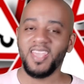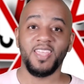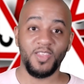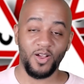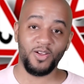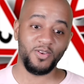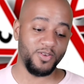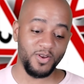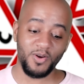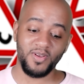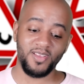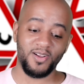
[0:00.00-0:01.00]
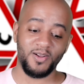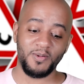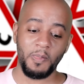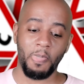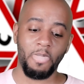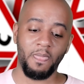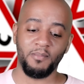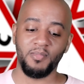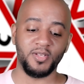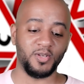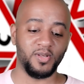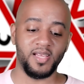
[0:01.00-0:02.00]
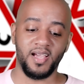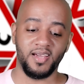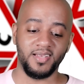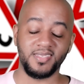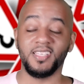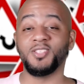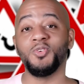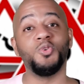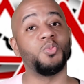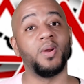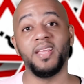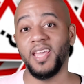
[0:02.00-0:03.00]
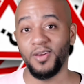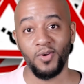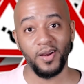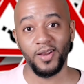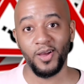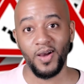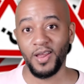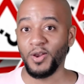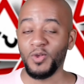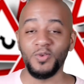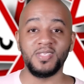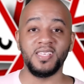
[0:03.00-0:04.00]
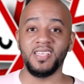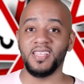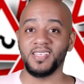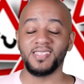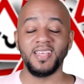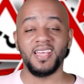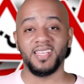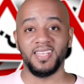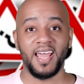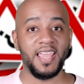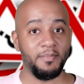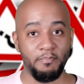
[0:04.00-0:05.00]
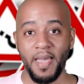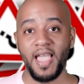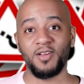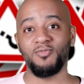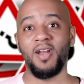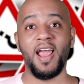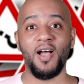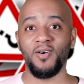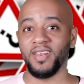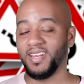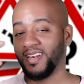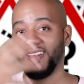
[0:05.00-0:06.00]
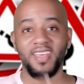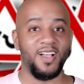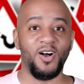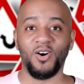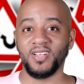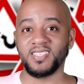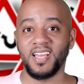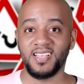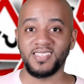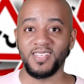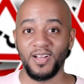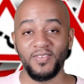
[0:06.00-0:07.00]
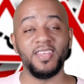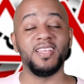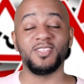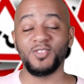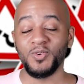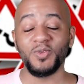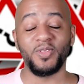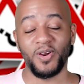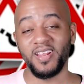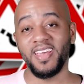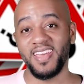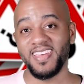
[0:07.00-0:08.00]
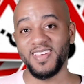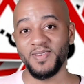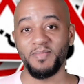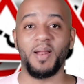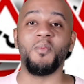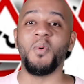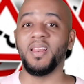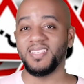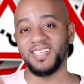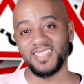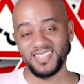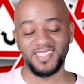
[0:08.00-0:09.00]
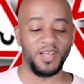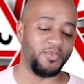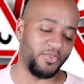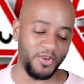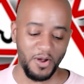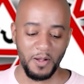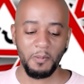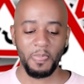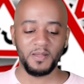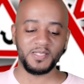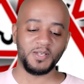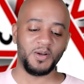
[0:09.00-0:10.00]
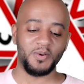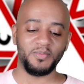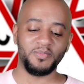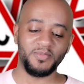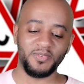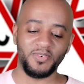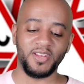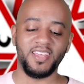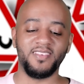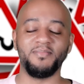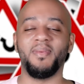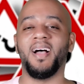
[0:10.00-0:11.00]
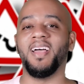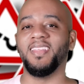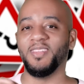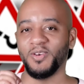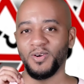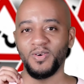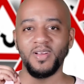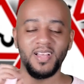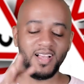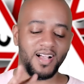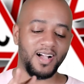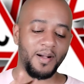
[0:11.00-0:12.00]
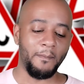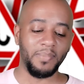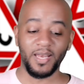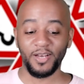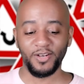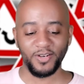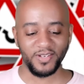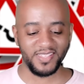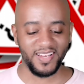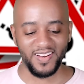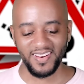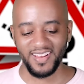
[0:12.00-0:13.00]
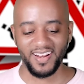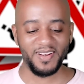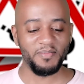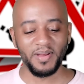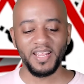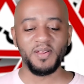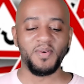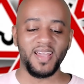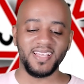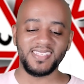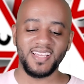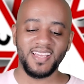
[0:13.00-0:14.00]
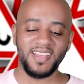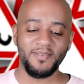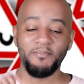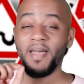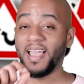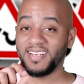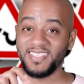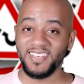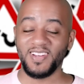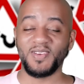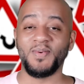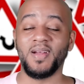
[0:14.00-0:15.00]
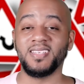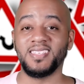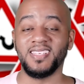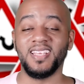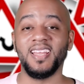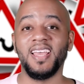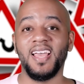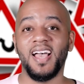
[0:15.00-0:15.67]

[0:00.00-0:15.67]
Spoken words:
Y'all, you know what, y'all? I'm gonna be totally honest. It's 2:28 right now. I know you see this light background and all this kind of stuff. It is 2:30 a.m., but I wanted to get this done for y'all. So forgive my little blunders here and there. But anyways, back to your question.